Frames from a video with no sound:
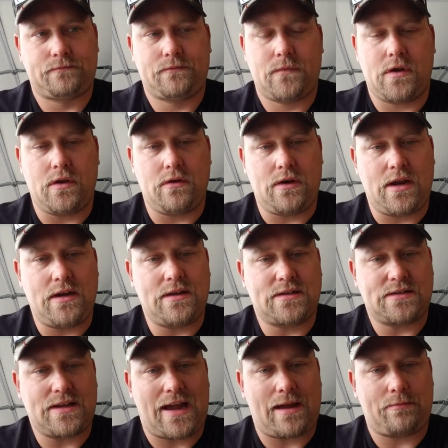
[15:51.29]
You need to
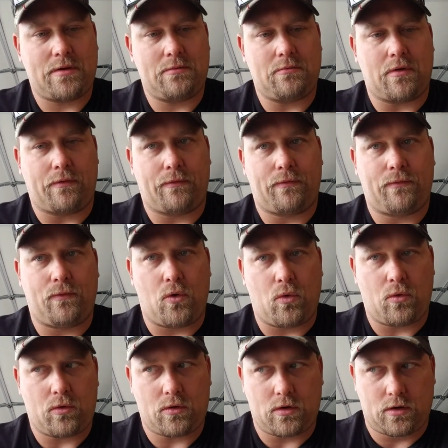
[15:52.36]
stop it
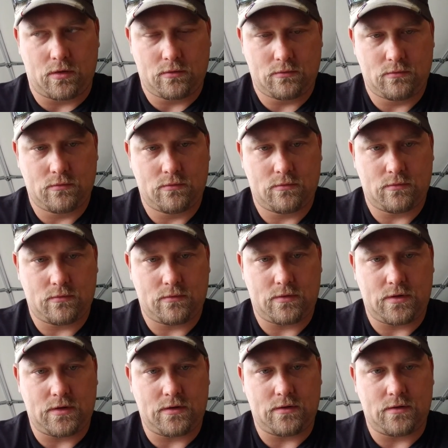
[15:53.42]
before
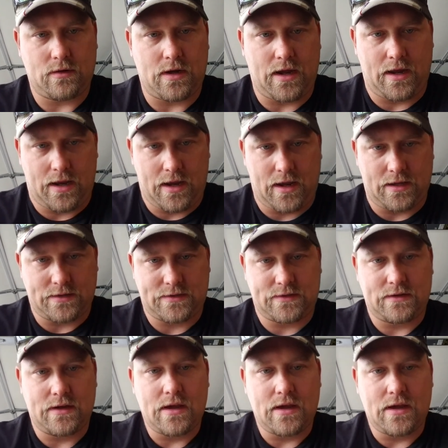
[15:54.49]
it hits.